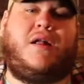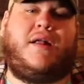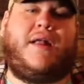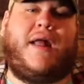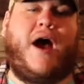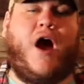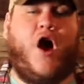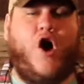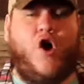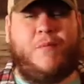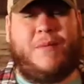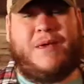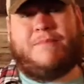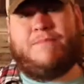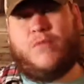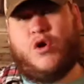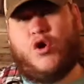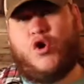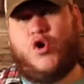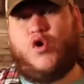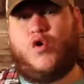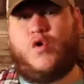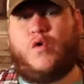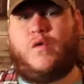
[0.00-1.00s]
Naomi
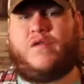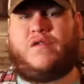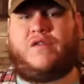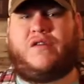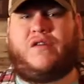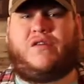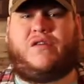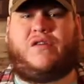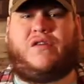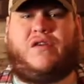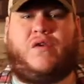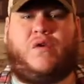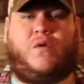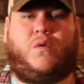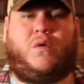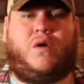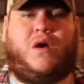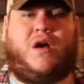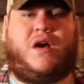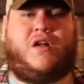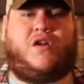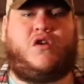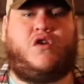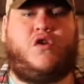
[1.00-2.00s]
moved
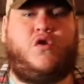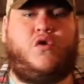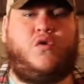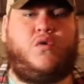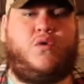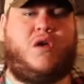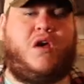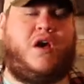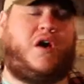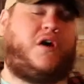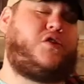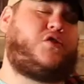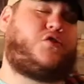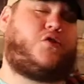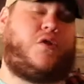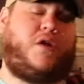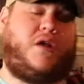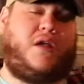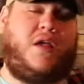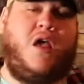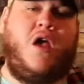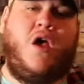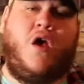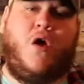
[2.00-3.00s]
to a new
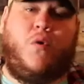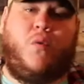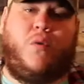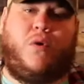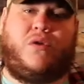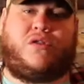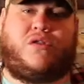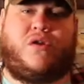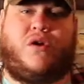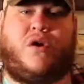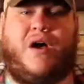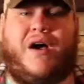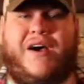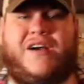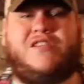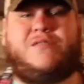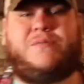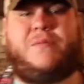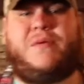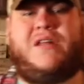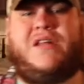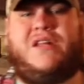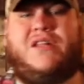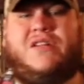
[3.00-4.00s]
country with her
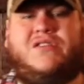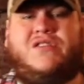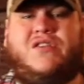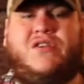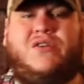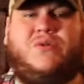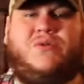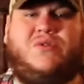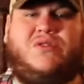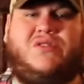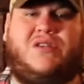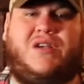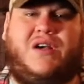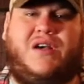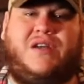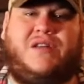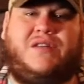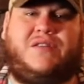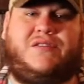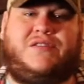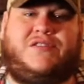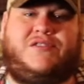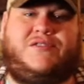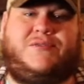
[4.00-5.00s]
husband and two
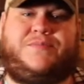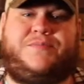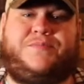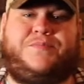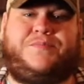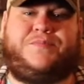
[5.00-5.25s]
sons.